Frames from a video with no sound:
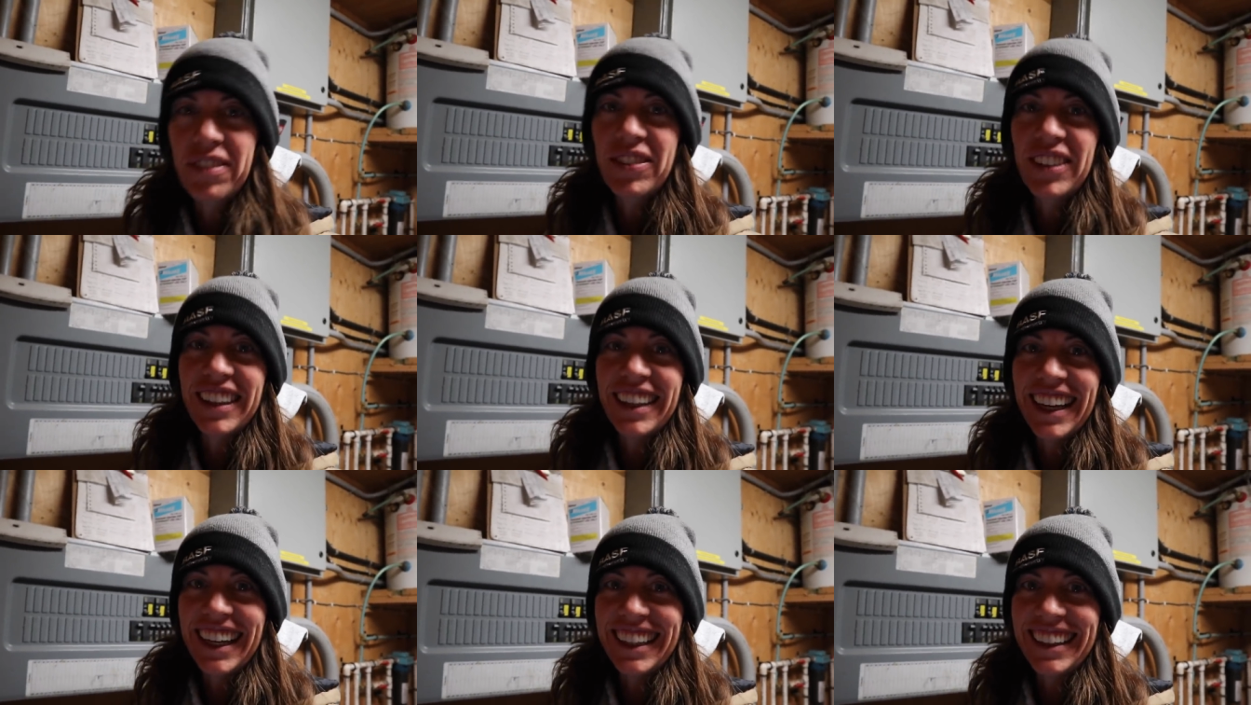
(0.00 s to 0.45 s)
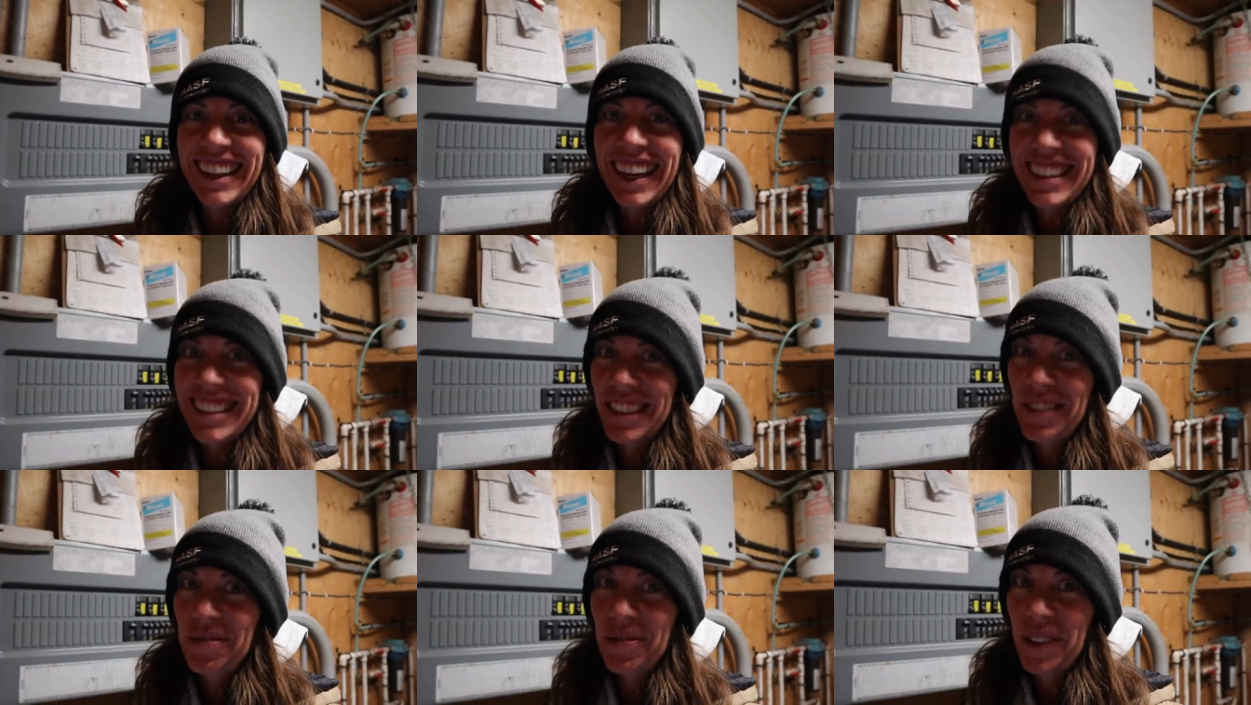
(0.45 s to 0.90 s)

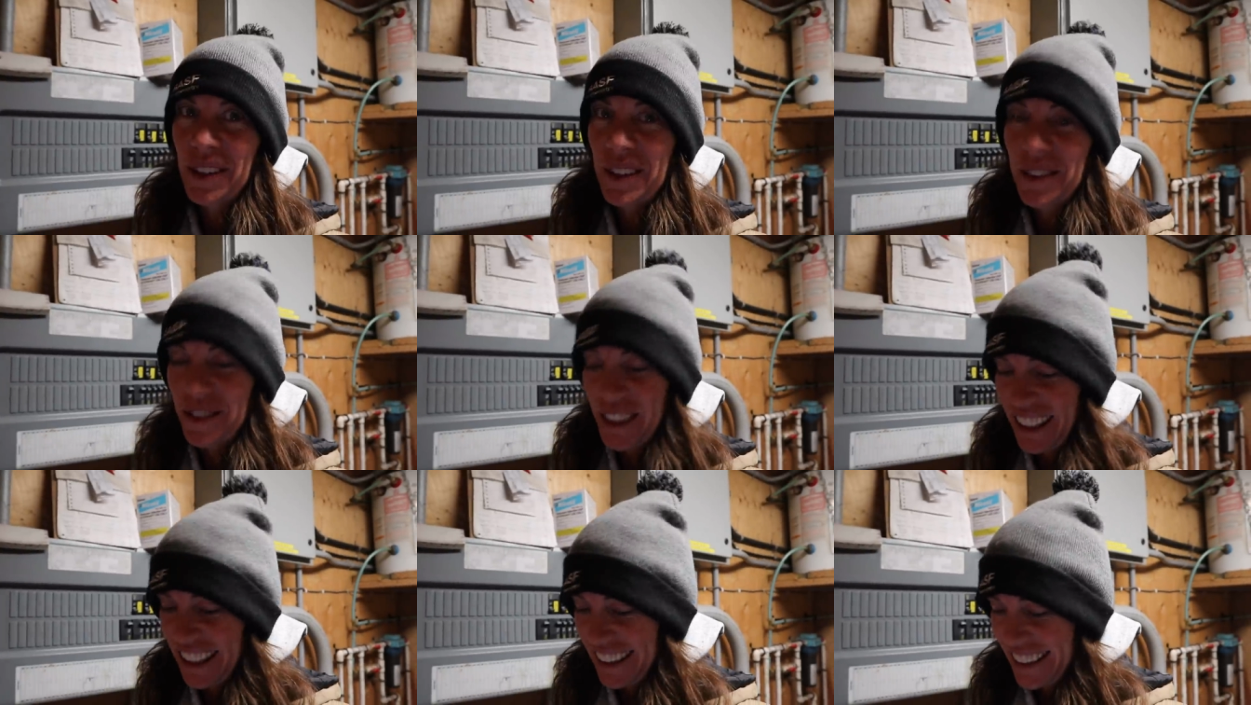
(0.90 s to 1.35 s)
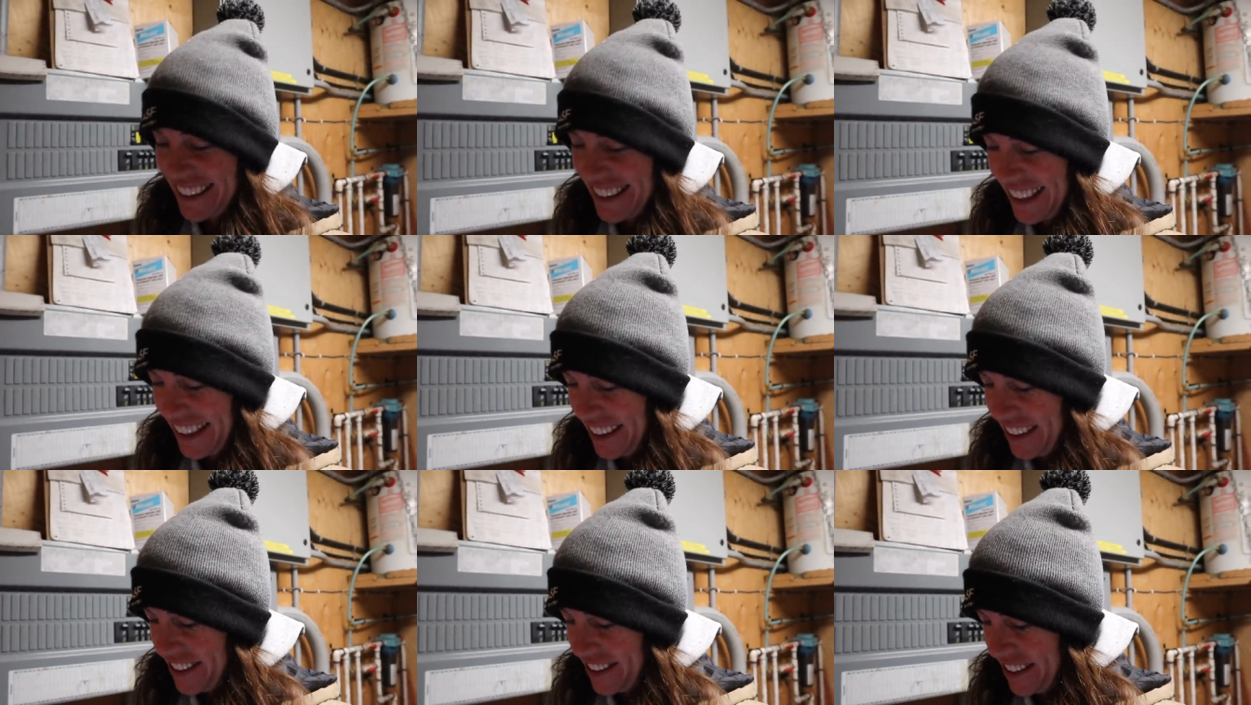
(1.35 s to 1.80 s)
that's improving.
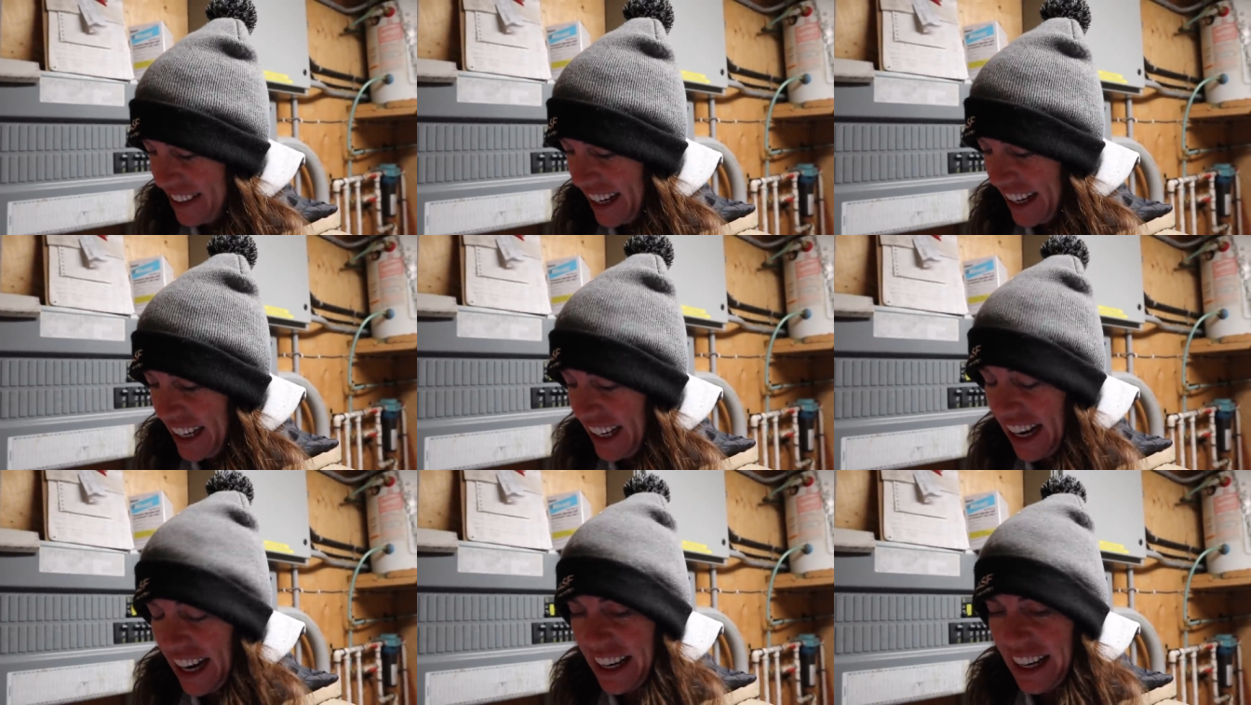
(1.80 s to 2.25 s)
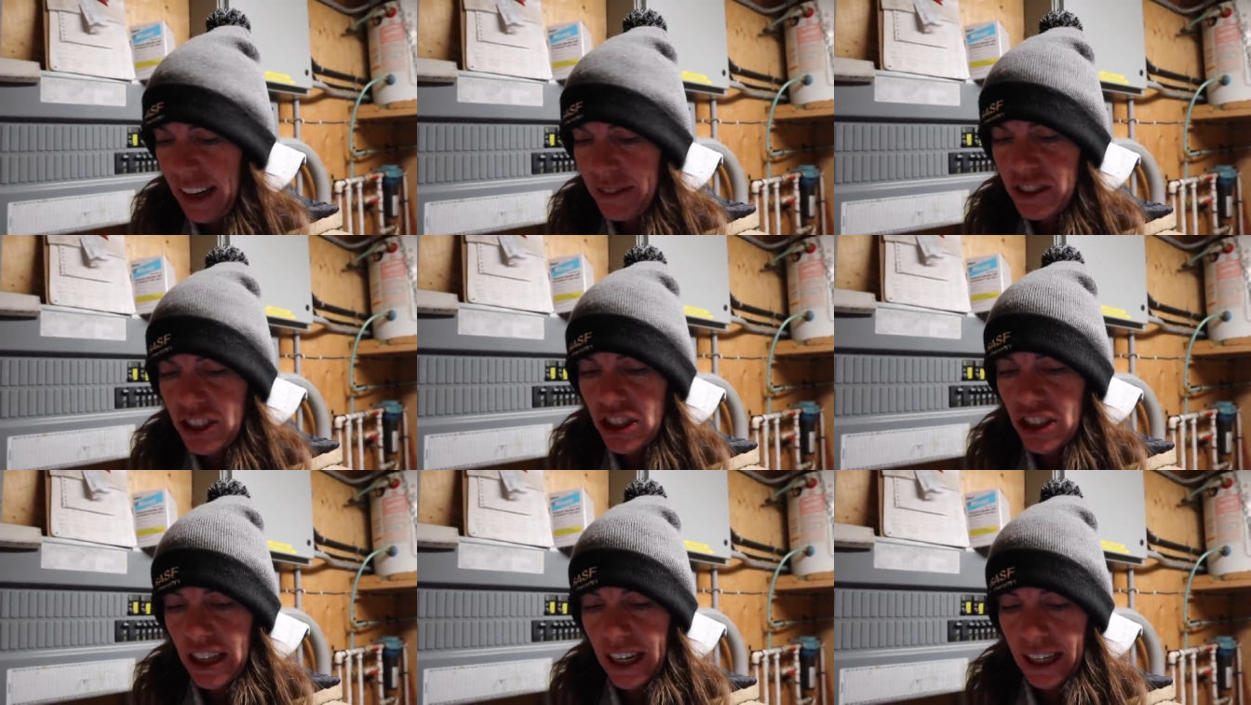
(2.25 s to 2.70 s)
So I'd
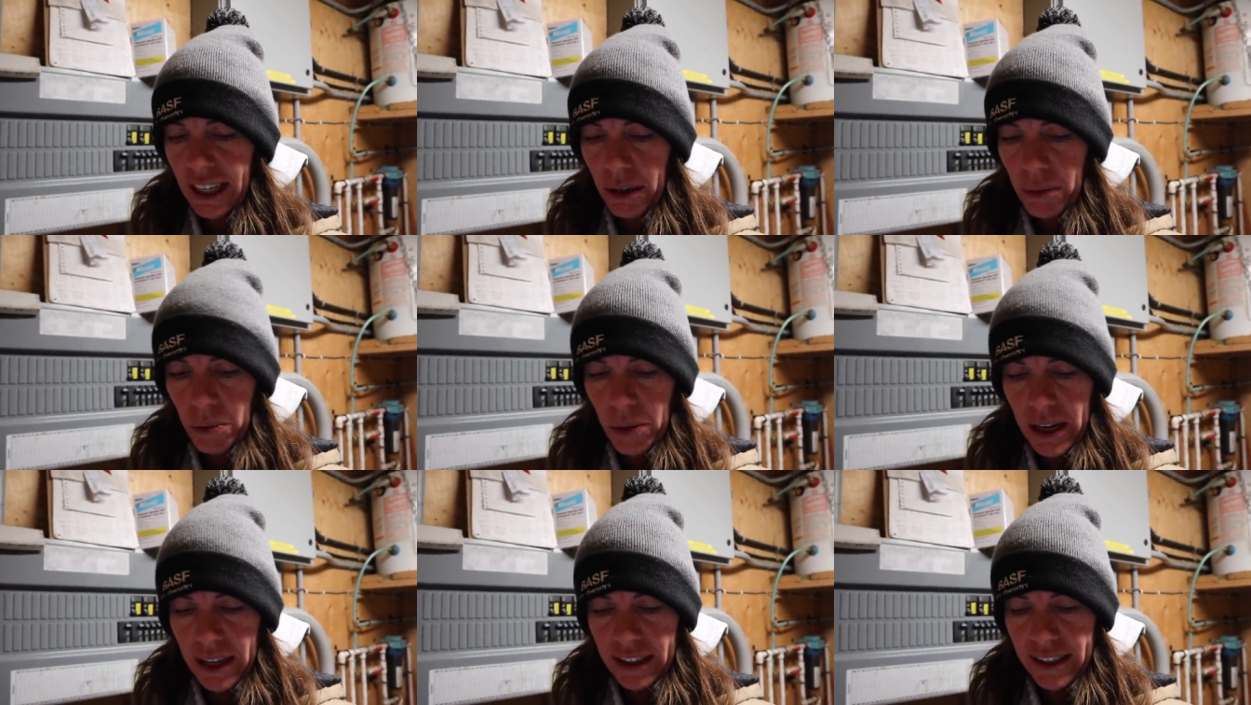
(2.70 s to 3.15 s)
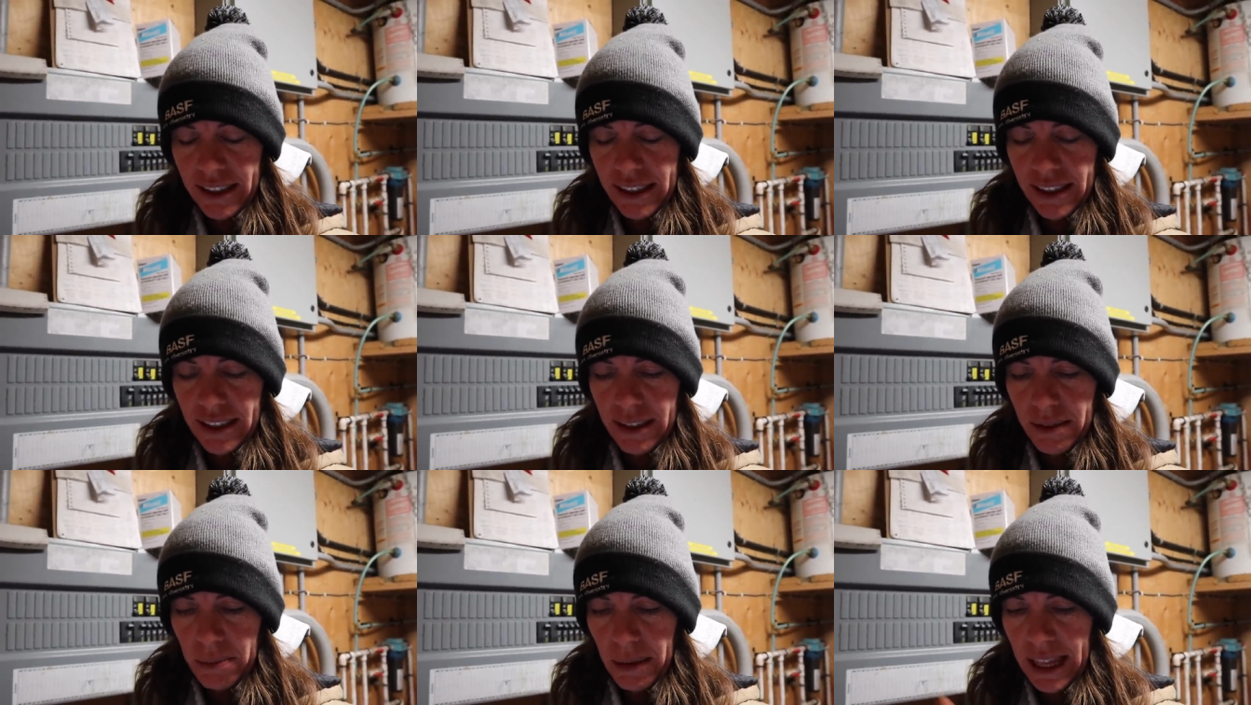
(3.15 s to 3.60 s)
have to check out what
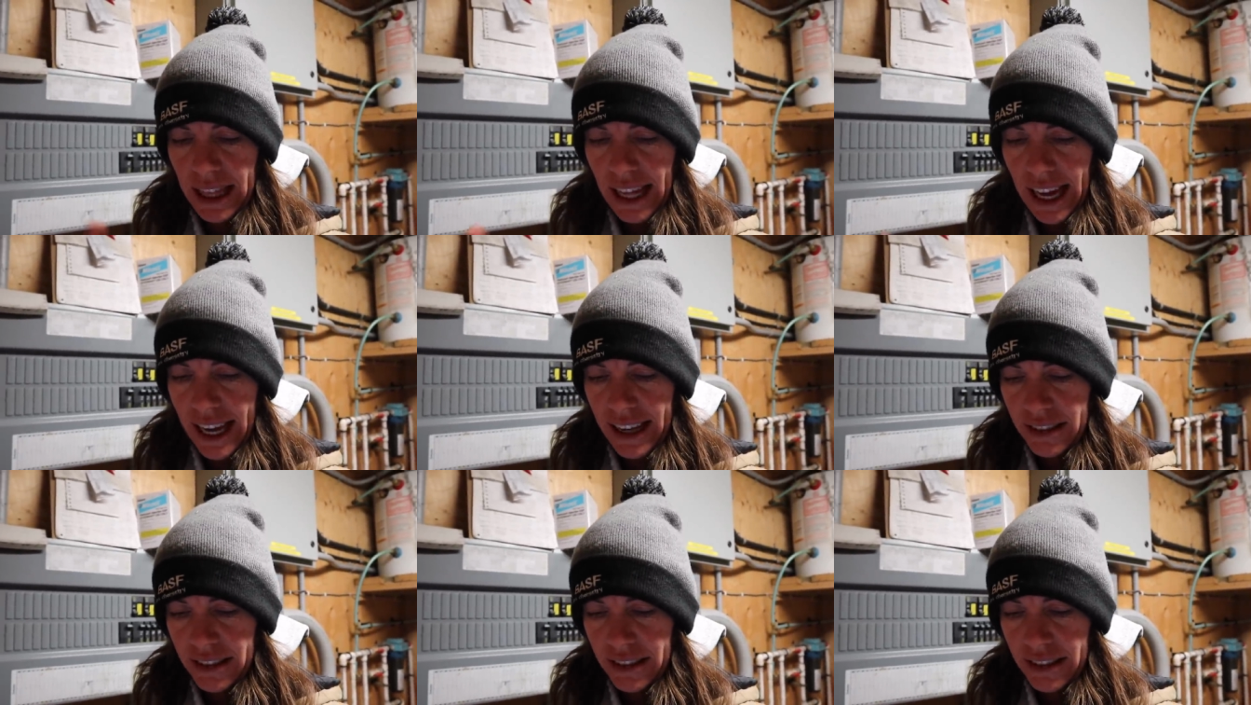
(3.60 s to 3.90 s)
my